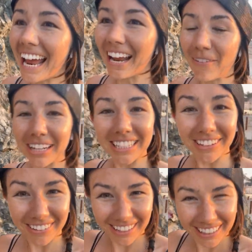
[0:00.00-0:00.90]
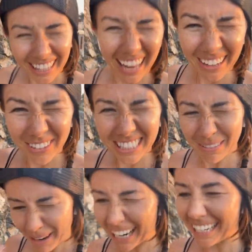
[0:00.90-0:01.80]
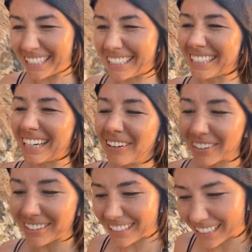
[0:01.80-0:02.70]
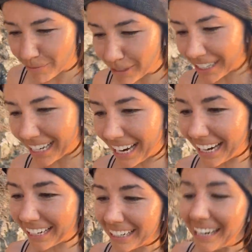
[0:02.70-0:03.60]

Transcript: And I've had to learn a lot of Spanish in order to communicate.